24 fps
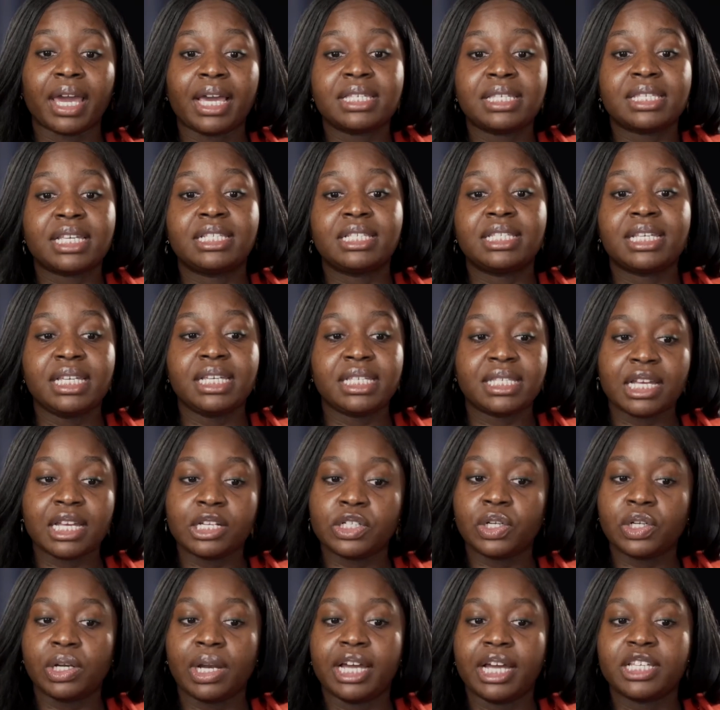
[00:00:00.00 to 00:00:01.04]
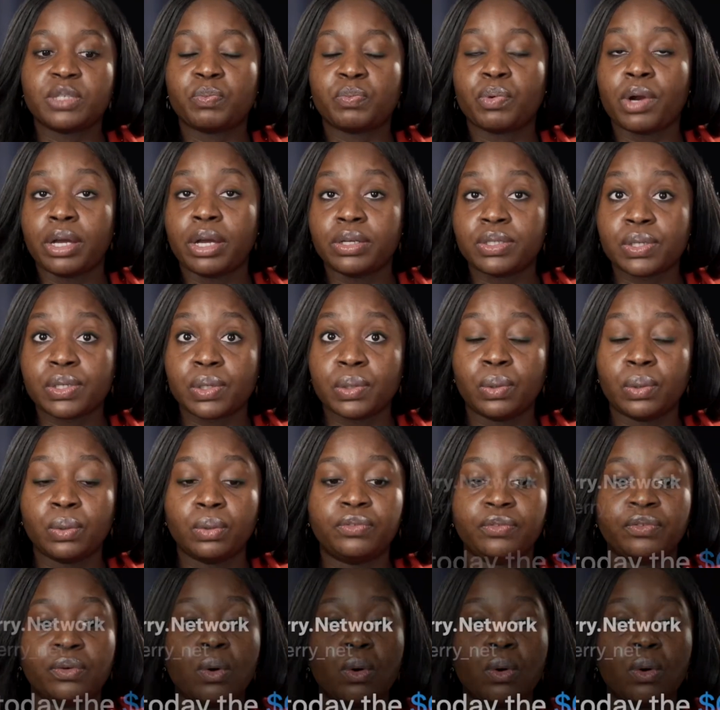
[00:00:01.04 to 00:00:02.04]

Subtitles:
is a decentralized protocol for